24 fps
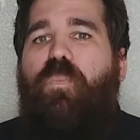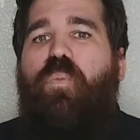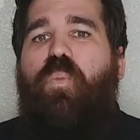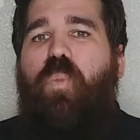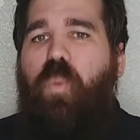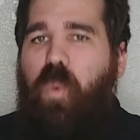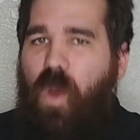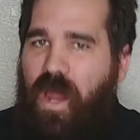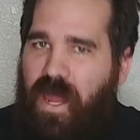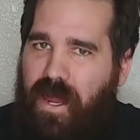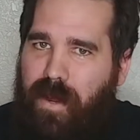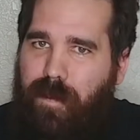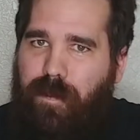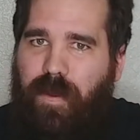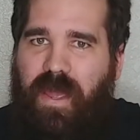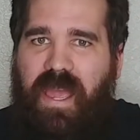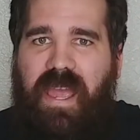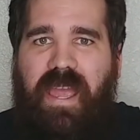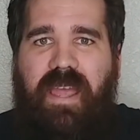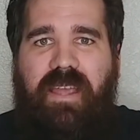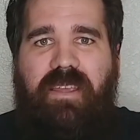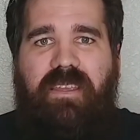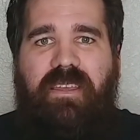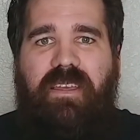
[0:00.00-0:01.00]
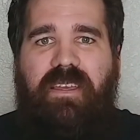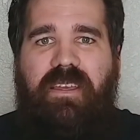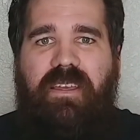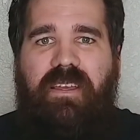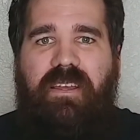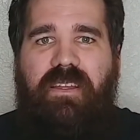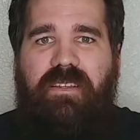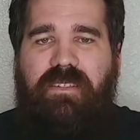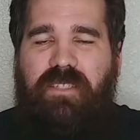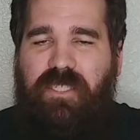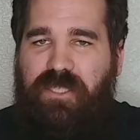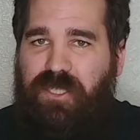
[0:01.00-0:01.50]
way back
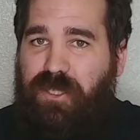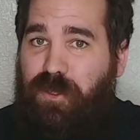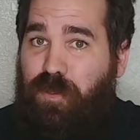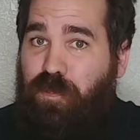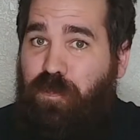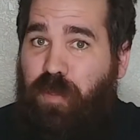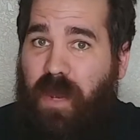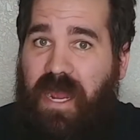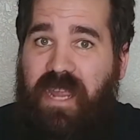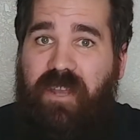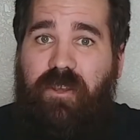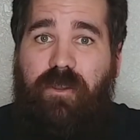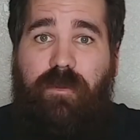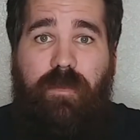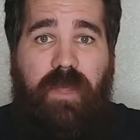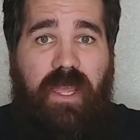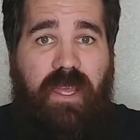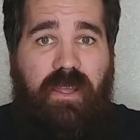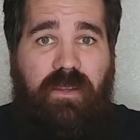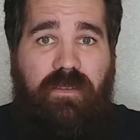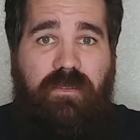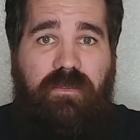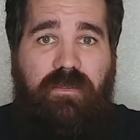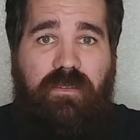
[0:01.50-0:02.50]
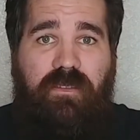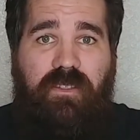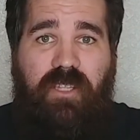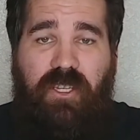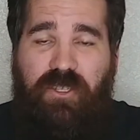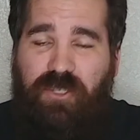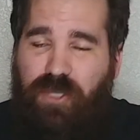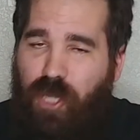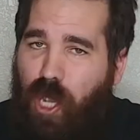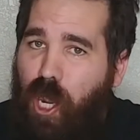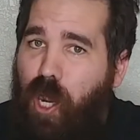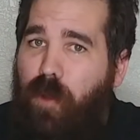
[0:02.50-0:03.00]
to Spider Man the
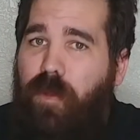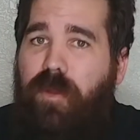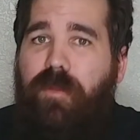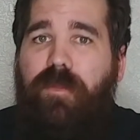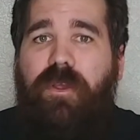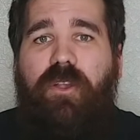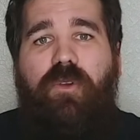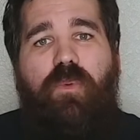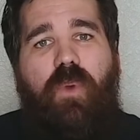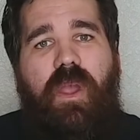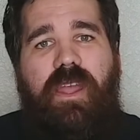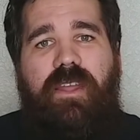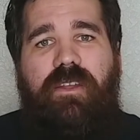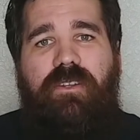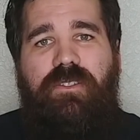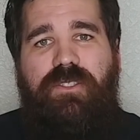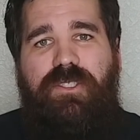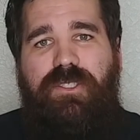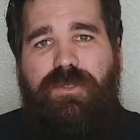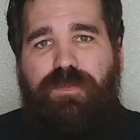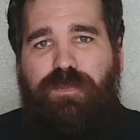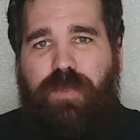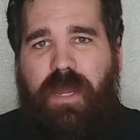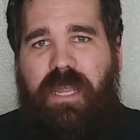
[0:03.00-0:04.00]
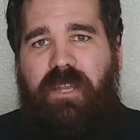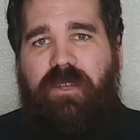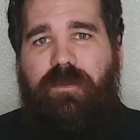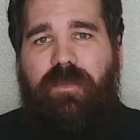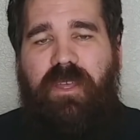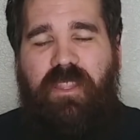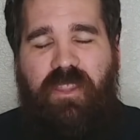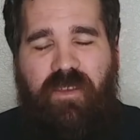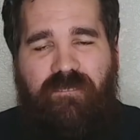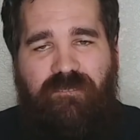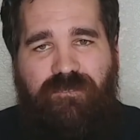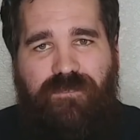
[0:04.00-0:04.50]
Tobey Maguire
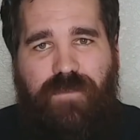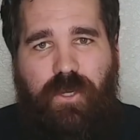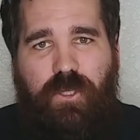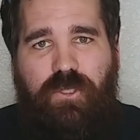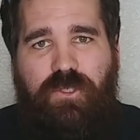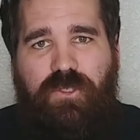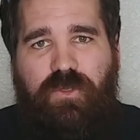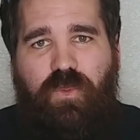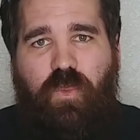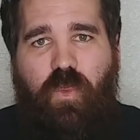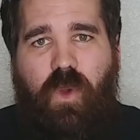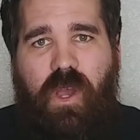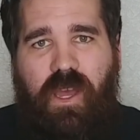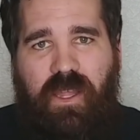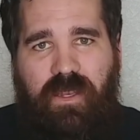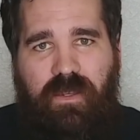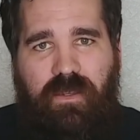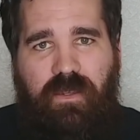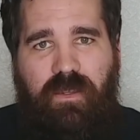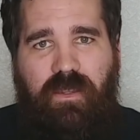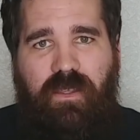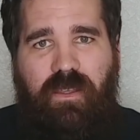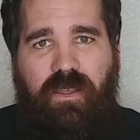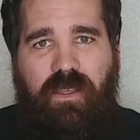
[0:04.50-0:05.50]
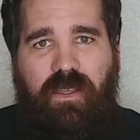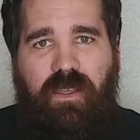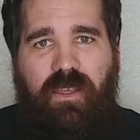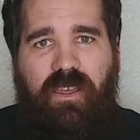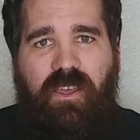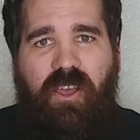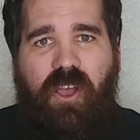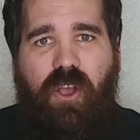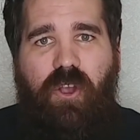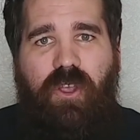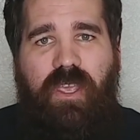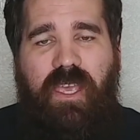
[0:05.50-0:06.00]
Spider-Man, the first one.
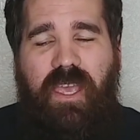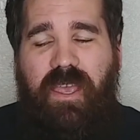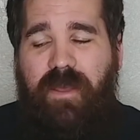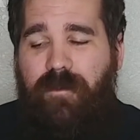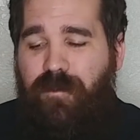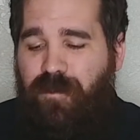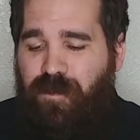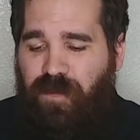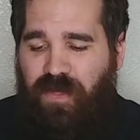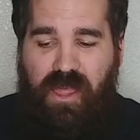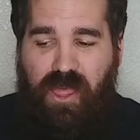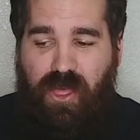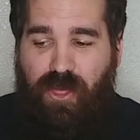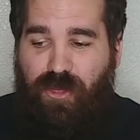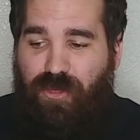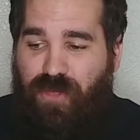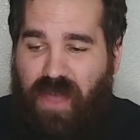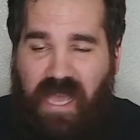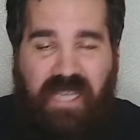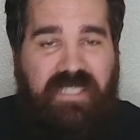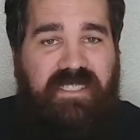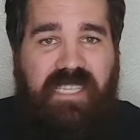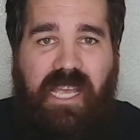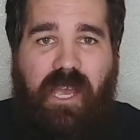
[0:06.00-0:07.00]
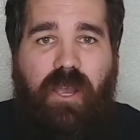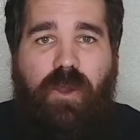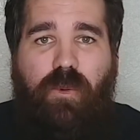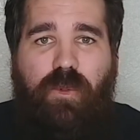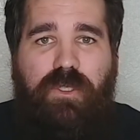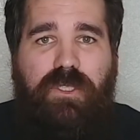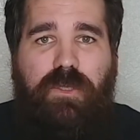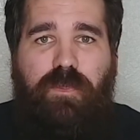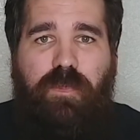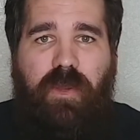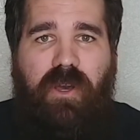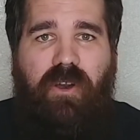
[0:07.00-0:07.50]
Okay? That's how it
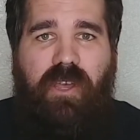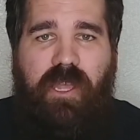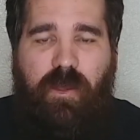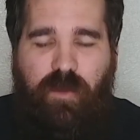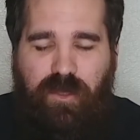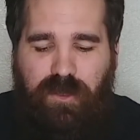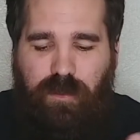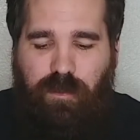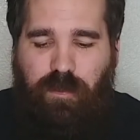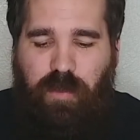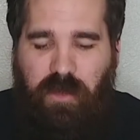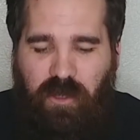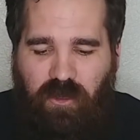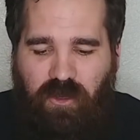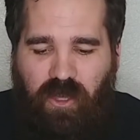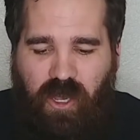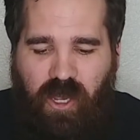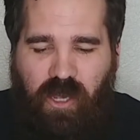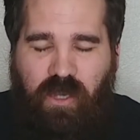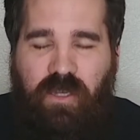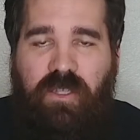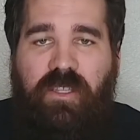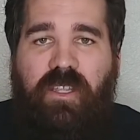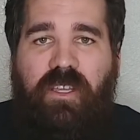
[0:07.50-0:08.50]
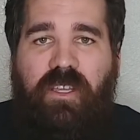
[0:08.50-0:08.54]
was built. It was built on